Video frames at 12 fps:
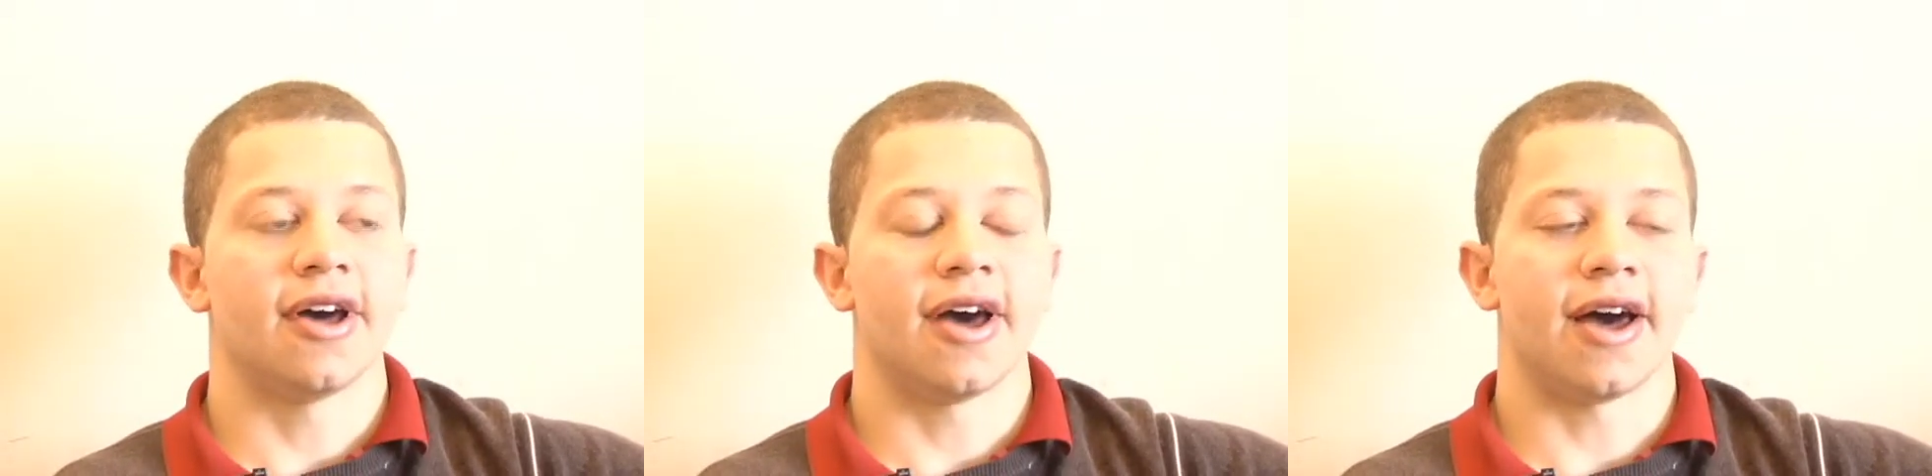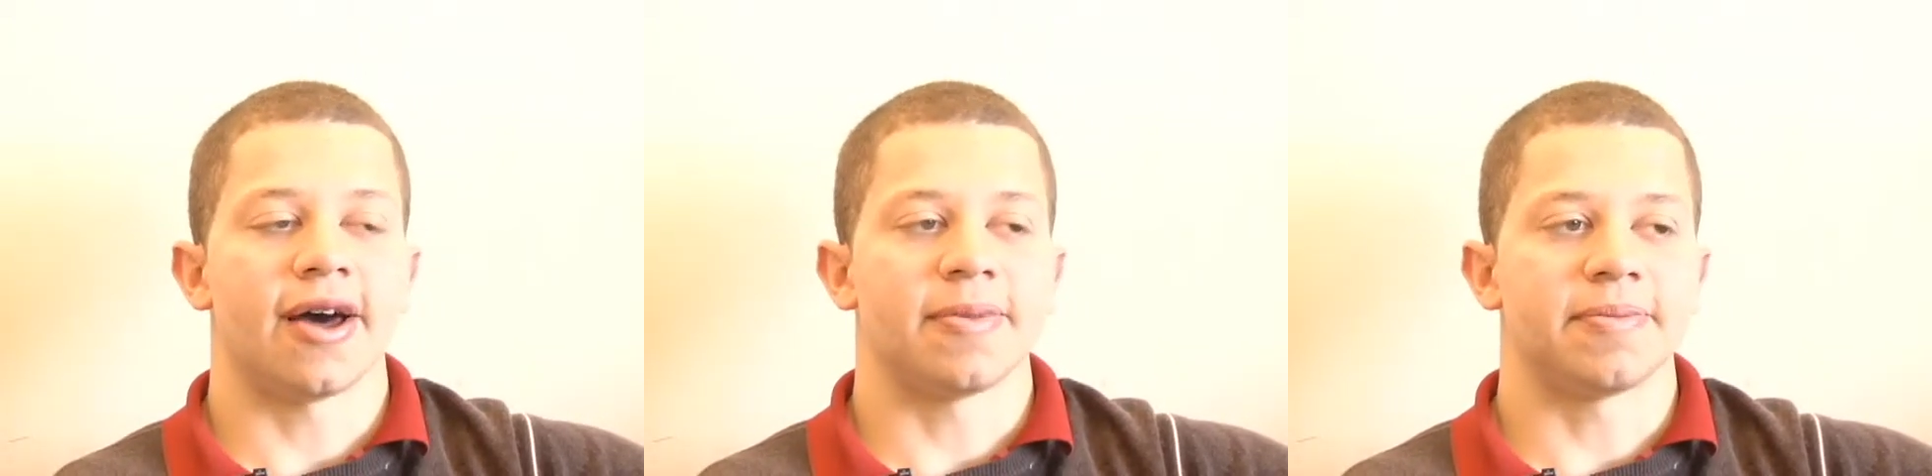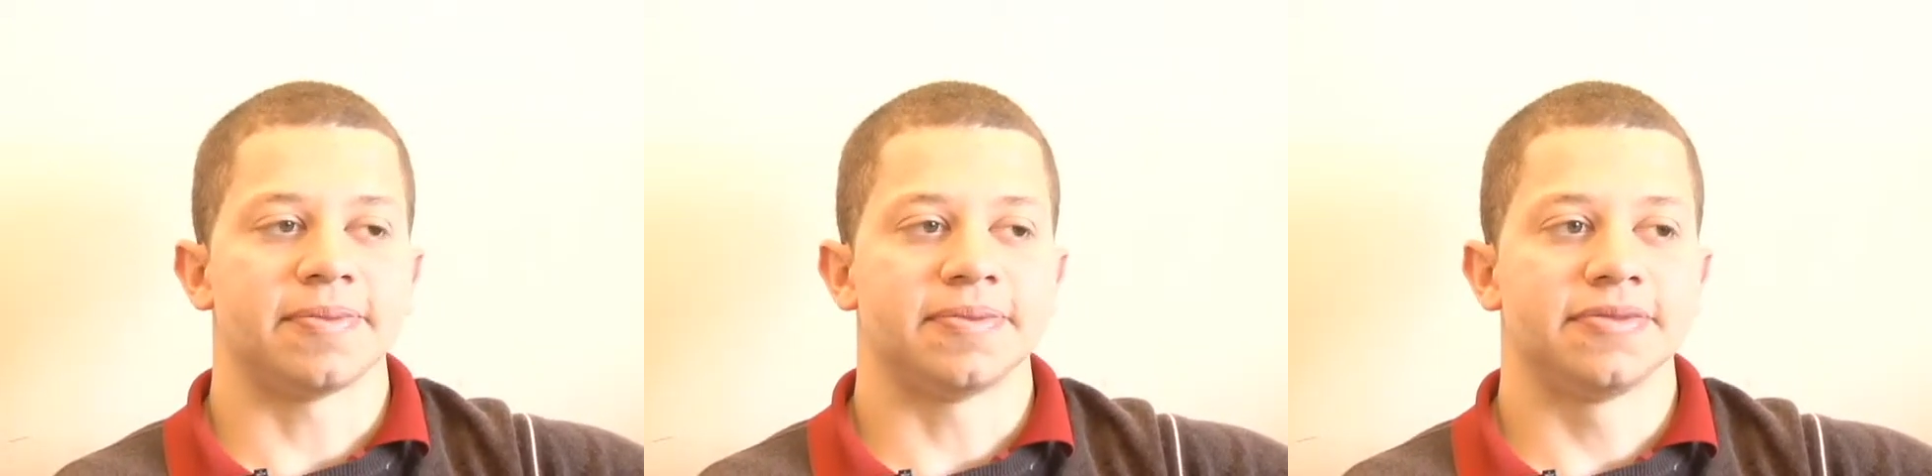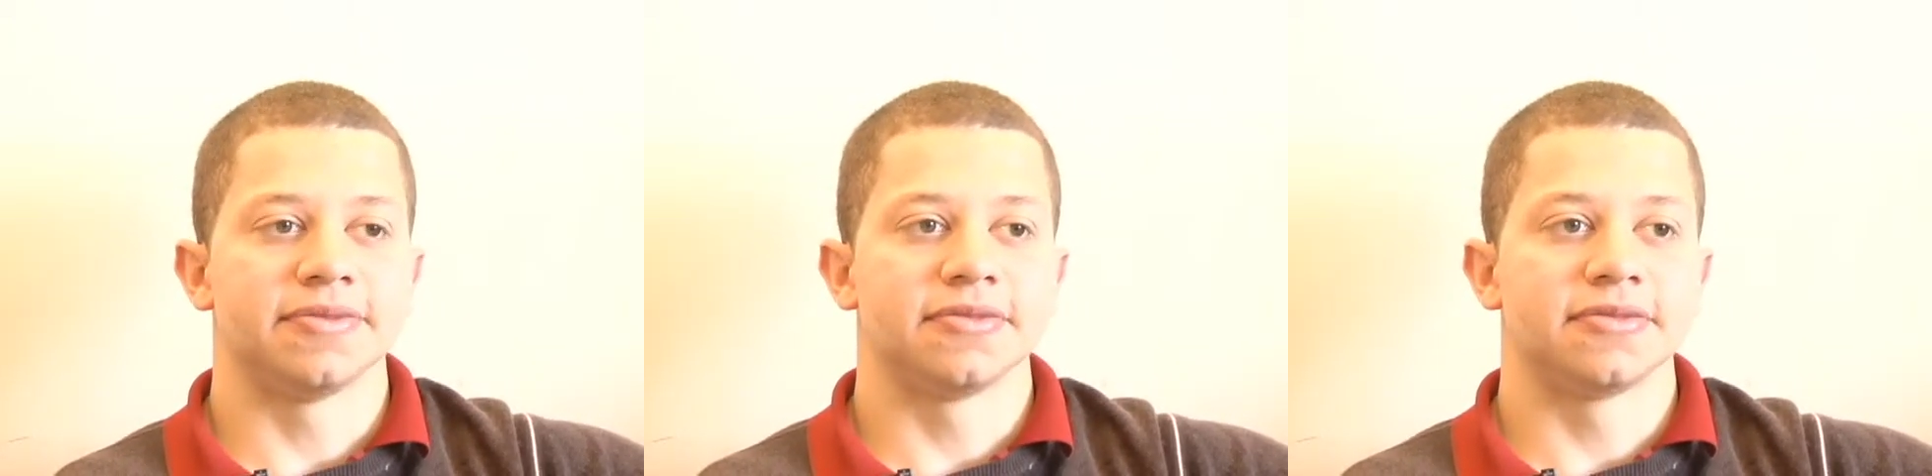
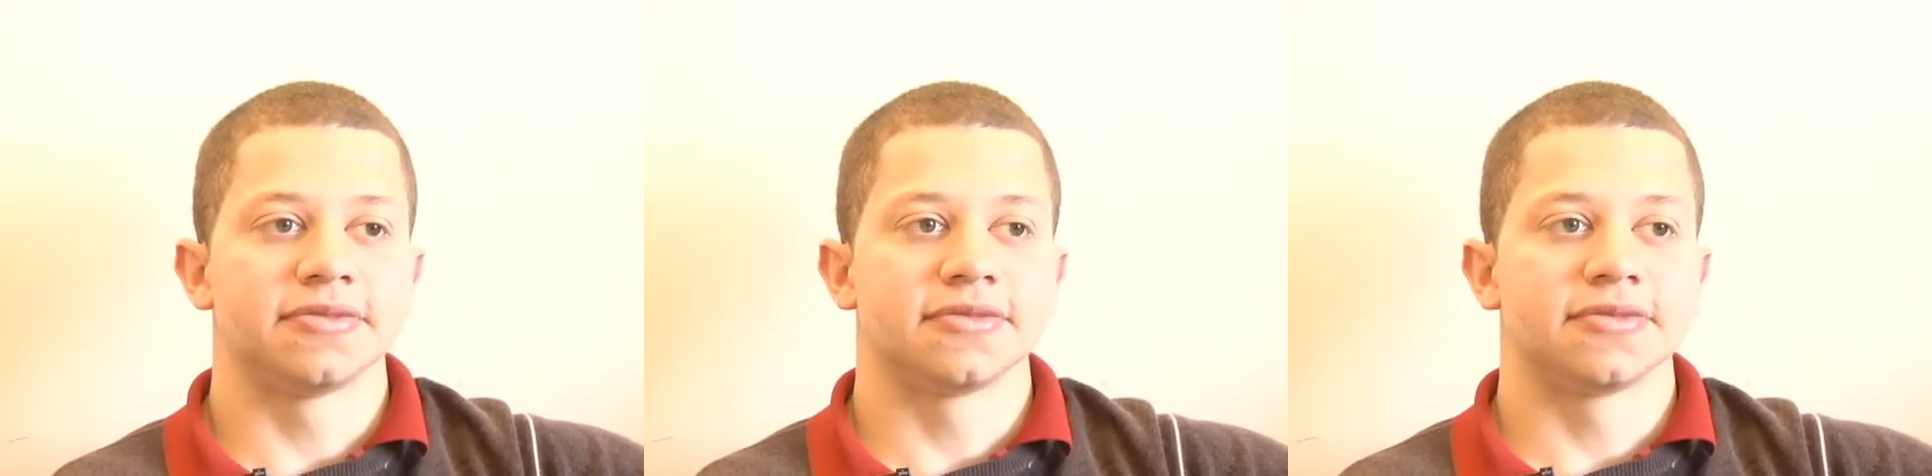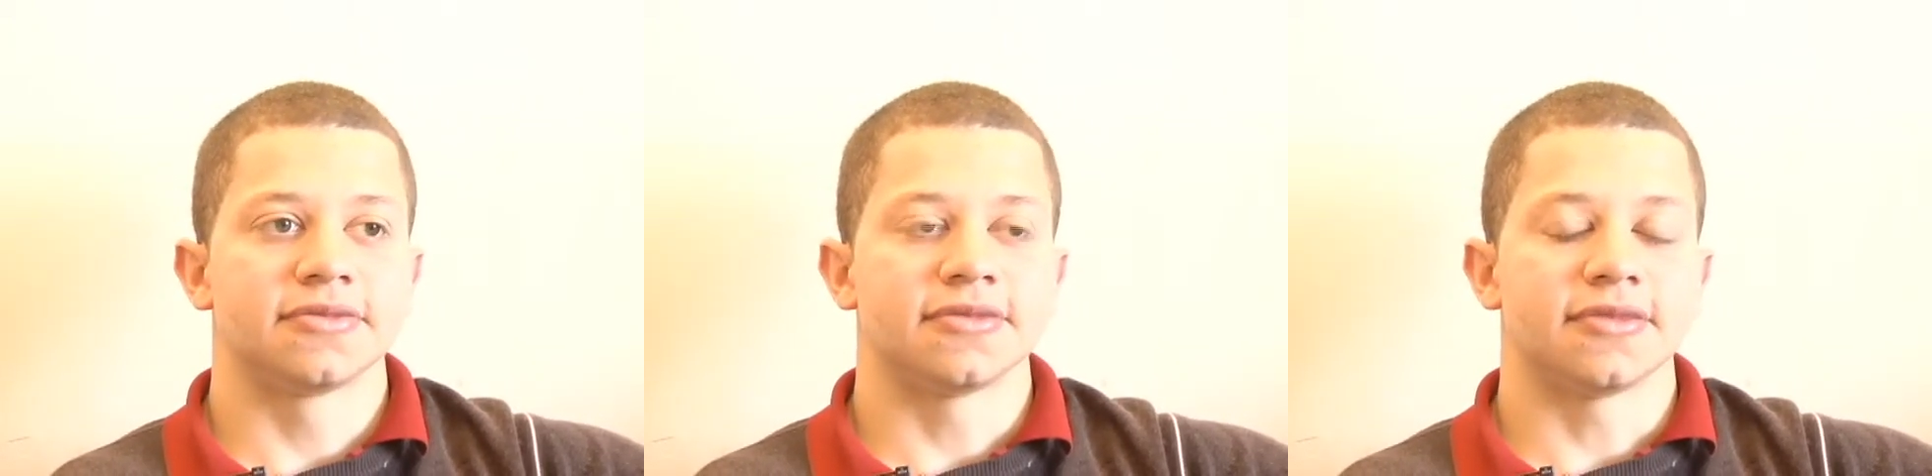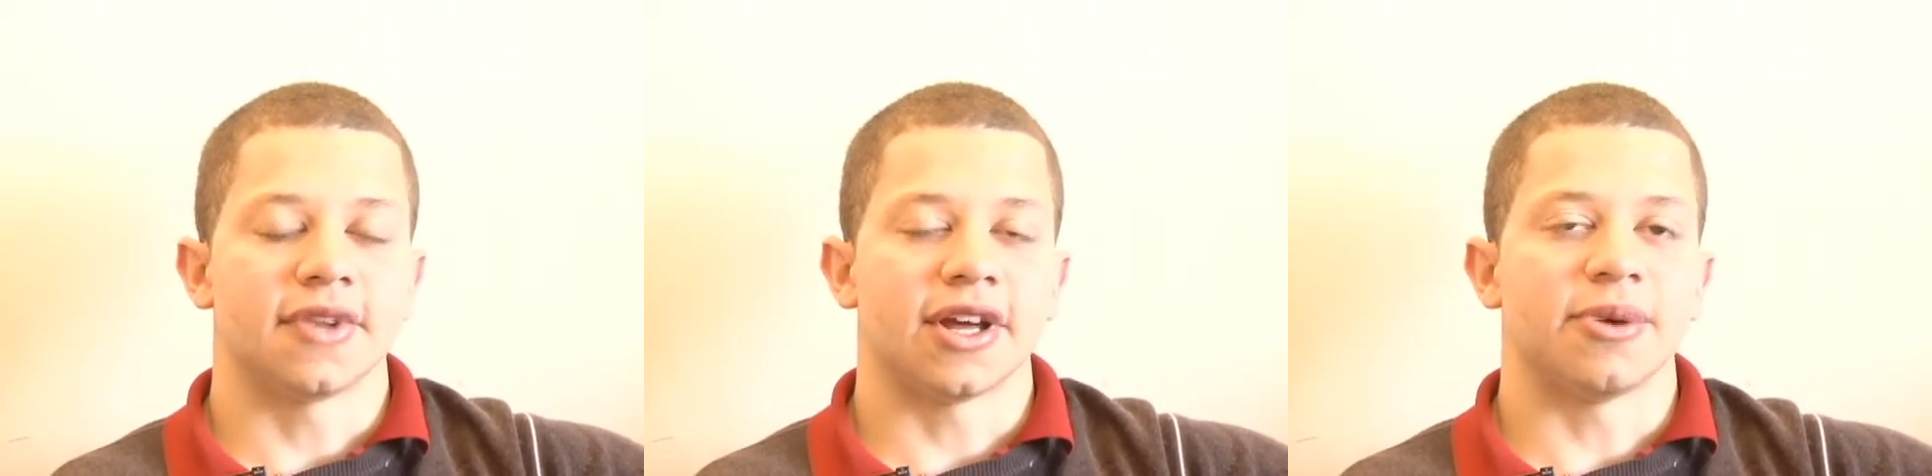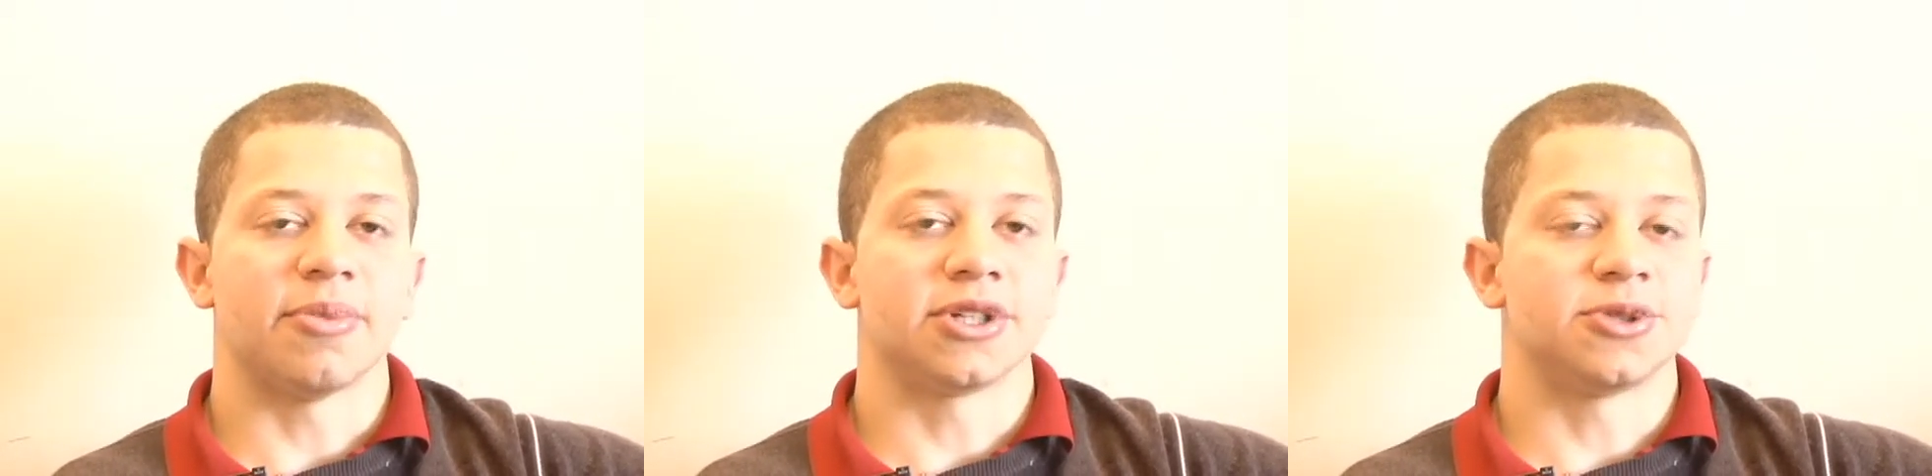they
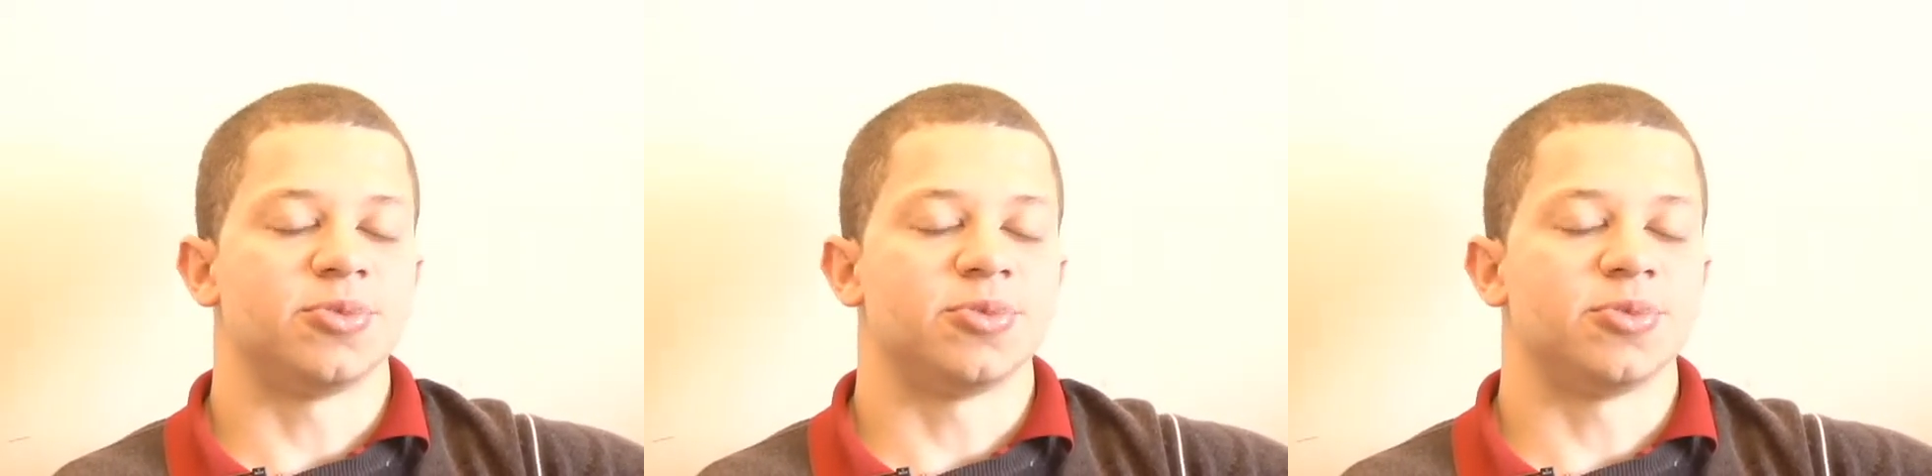are much